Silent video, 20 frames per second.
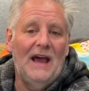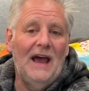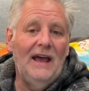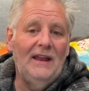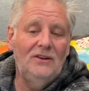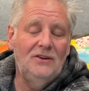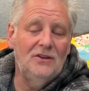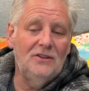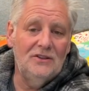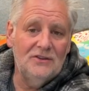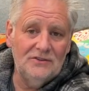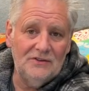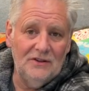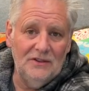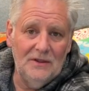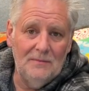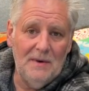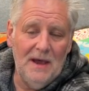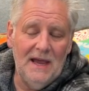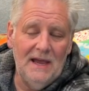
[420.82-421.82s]
and others on
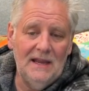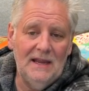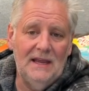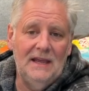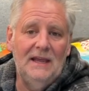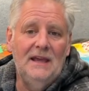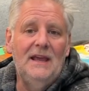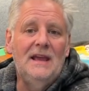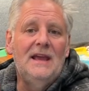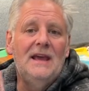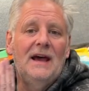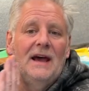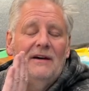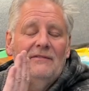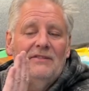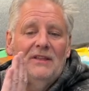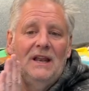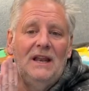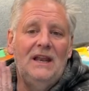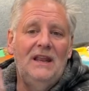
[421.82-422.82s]
the market
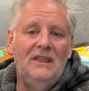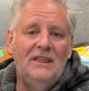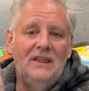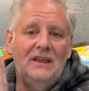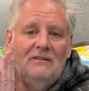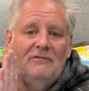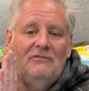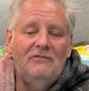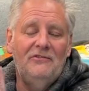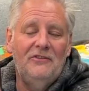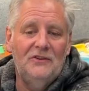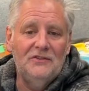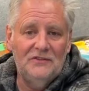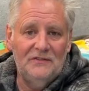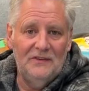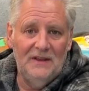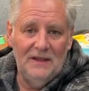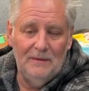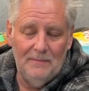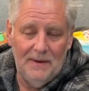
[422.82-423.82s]
have the lithium
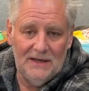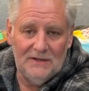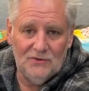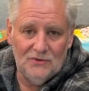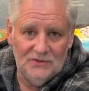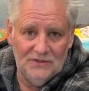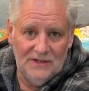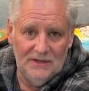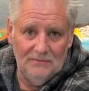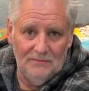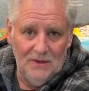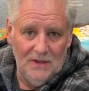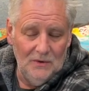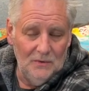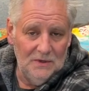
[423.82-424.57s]
phosphate batteries in,